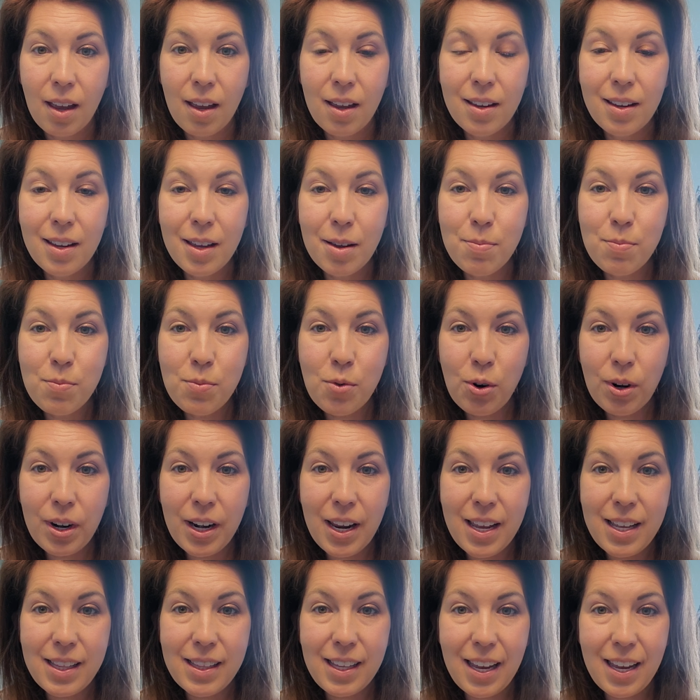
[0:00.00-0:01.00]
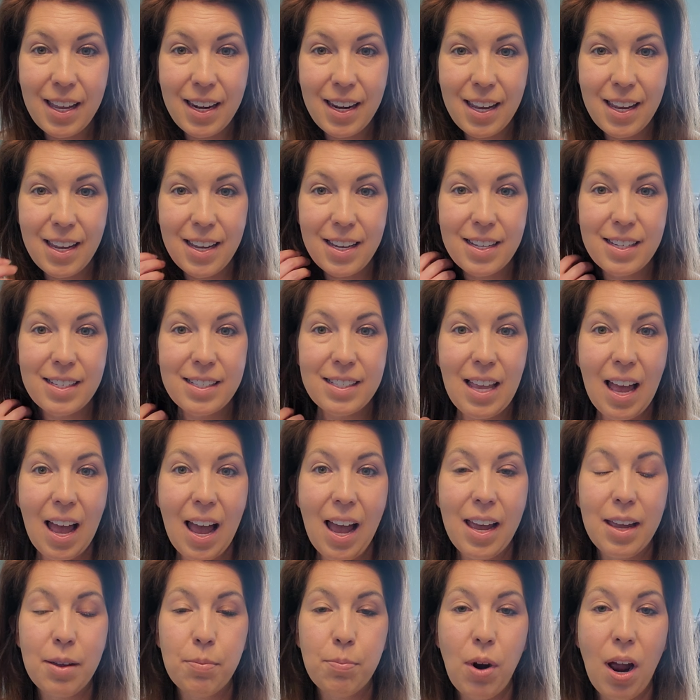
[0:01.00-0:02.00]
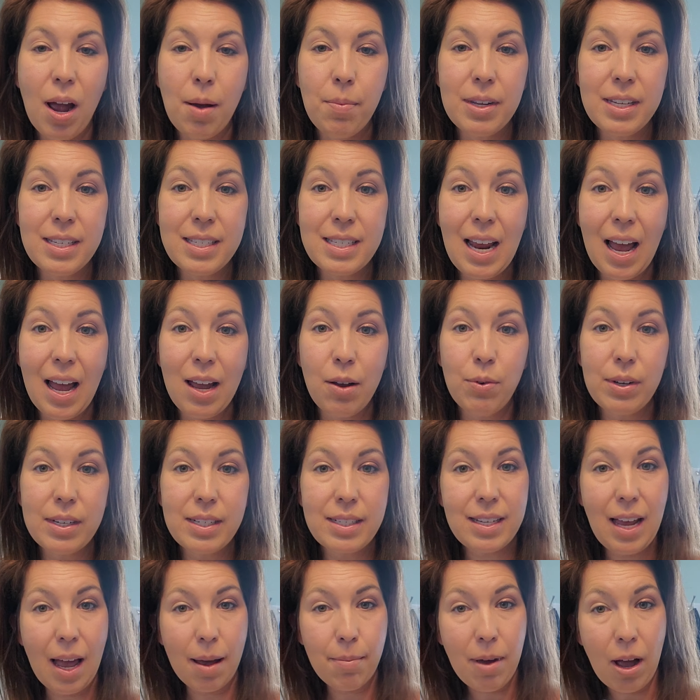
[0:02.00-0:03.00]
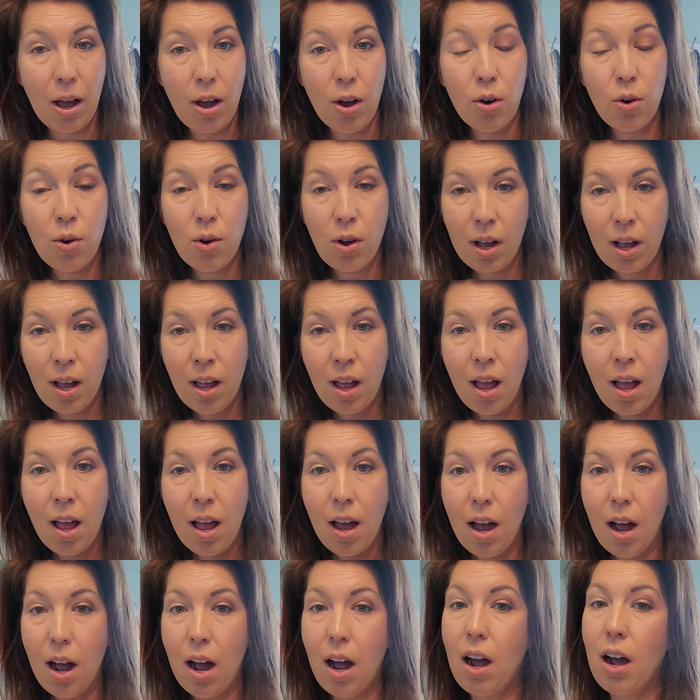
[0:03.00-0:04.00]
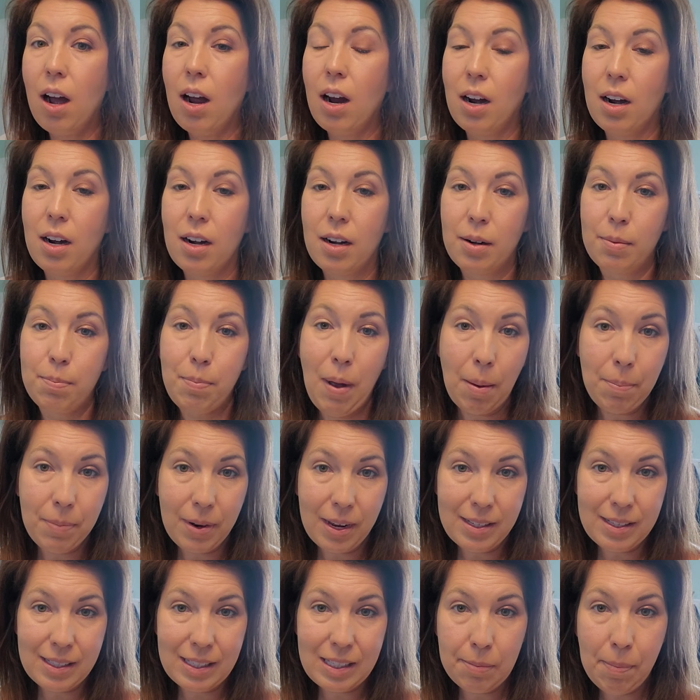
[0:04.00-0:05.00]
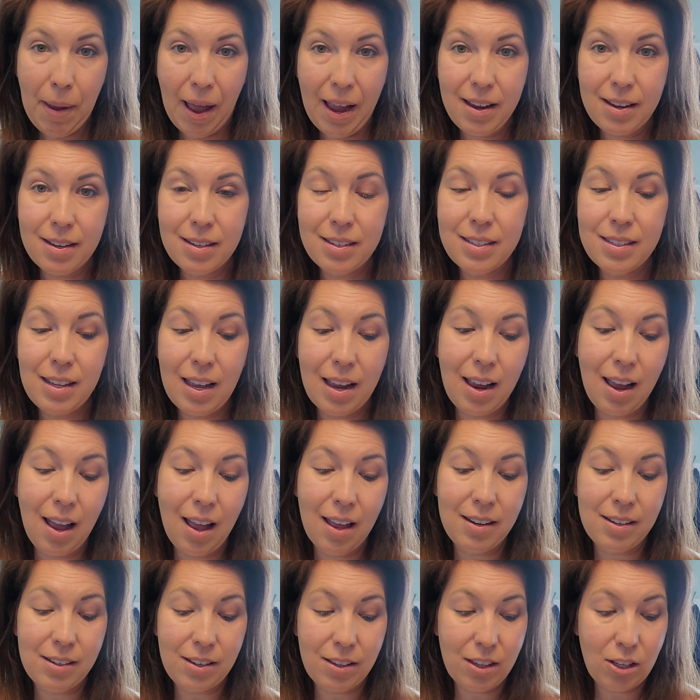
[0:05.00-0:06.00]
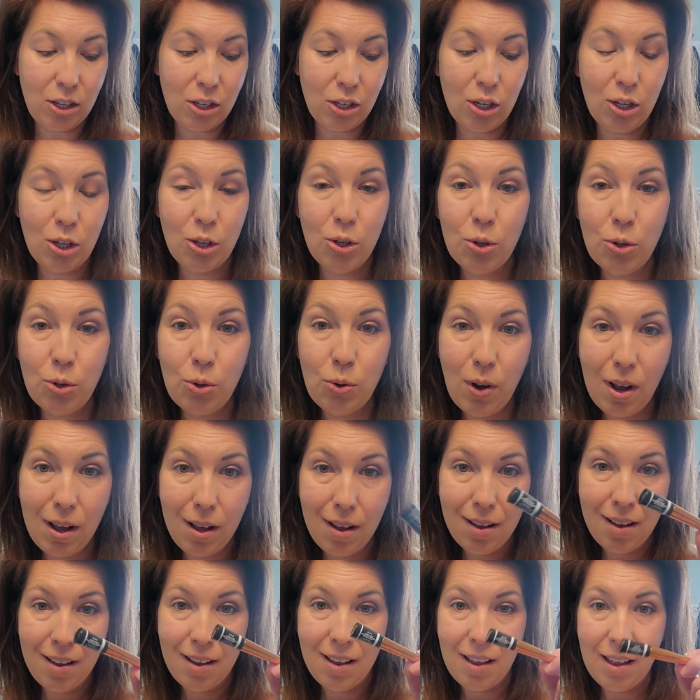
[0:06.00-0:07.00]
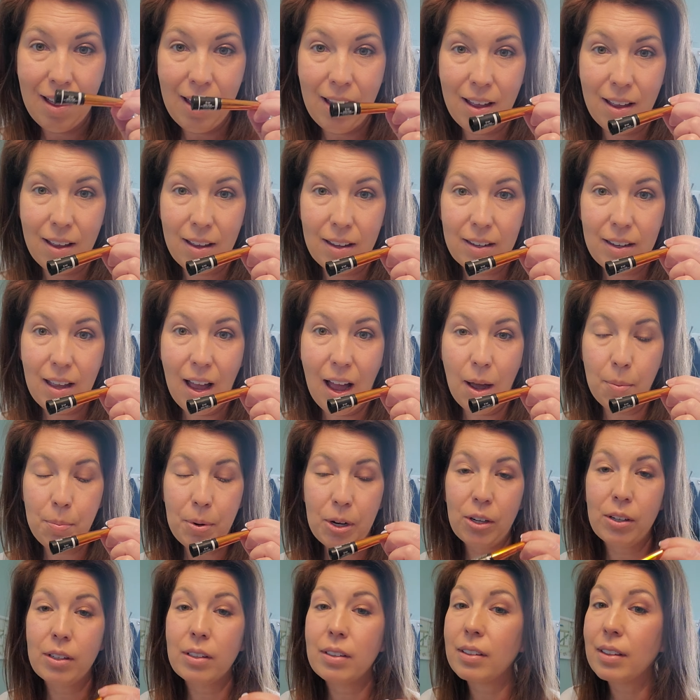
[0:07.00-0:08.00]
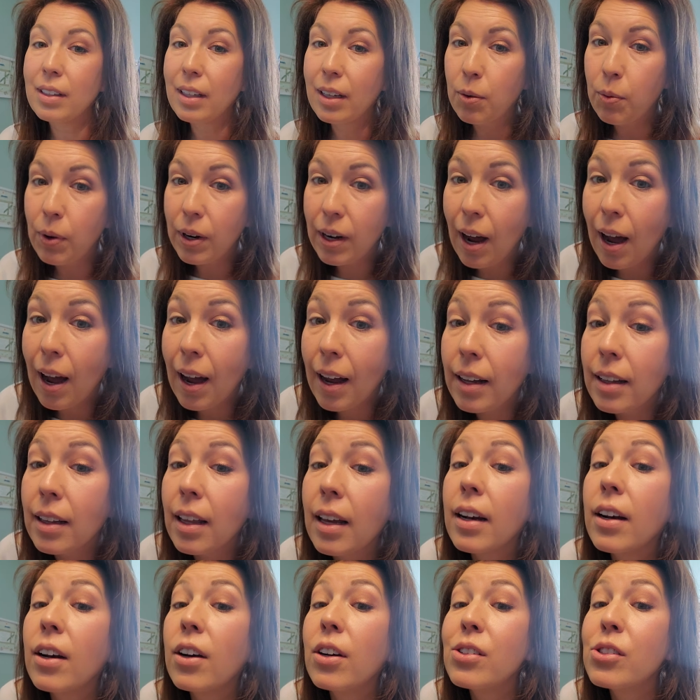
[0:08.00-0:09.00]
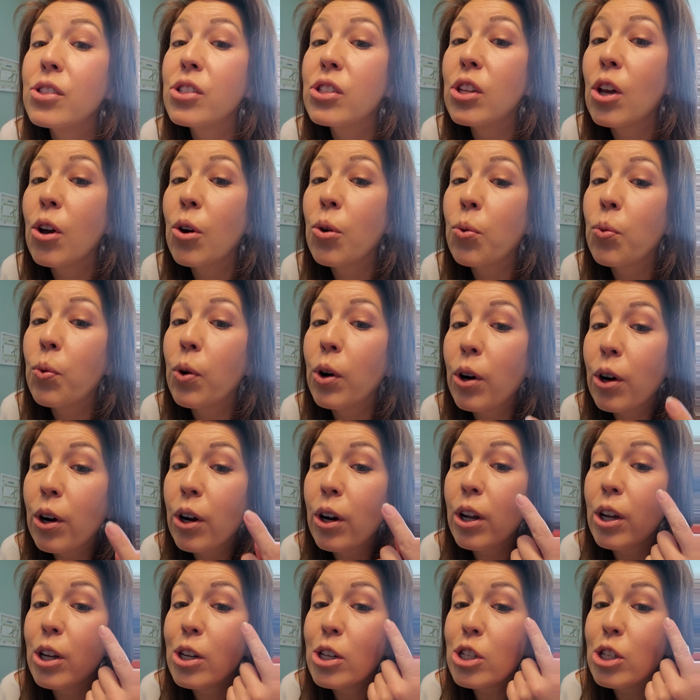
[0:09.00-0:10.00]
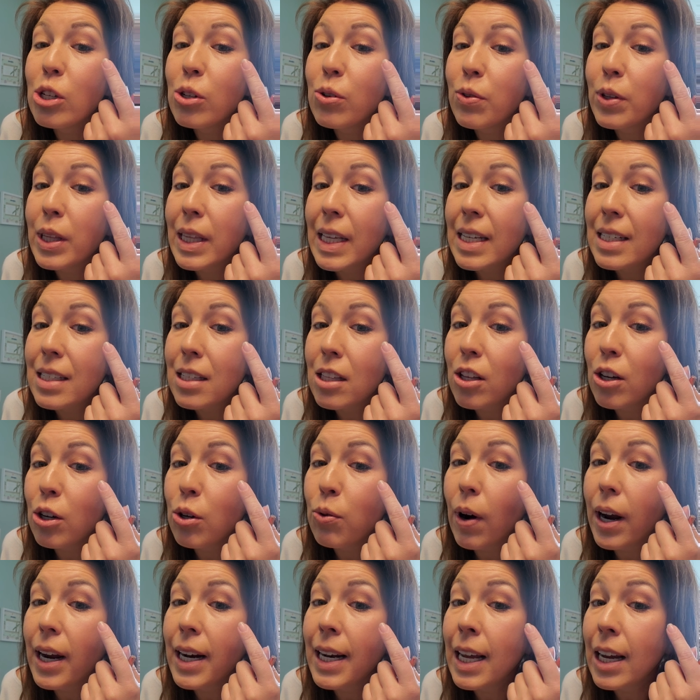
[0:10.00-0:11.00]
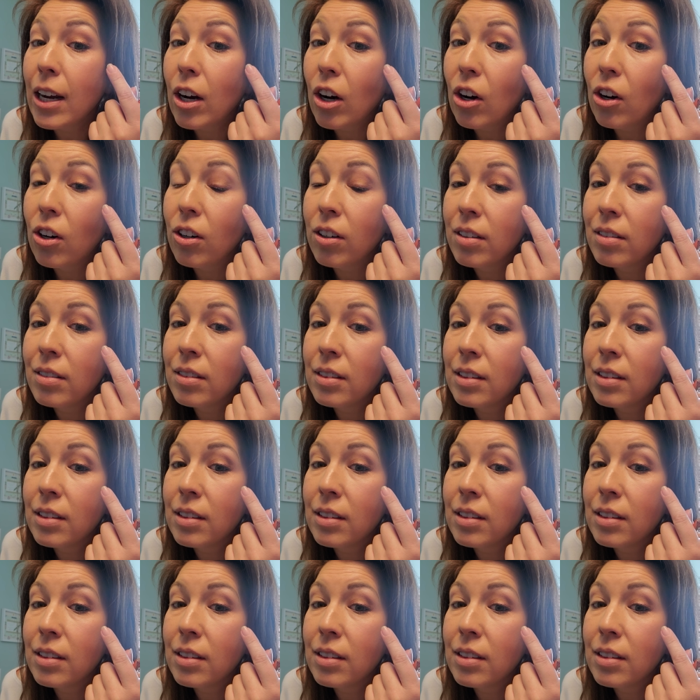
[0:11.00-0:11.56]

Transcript: Good morning, ladies. I promised I would demo our pumpkin spice and the new copper liquid eyeliner. So we're gonna do this look right here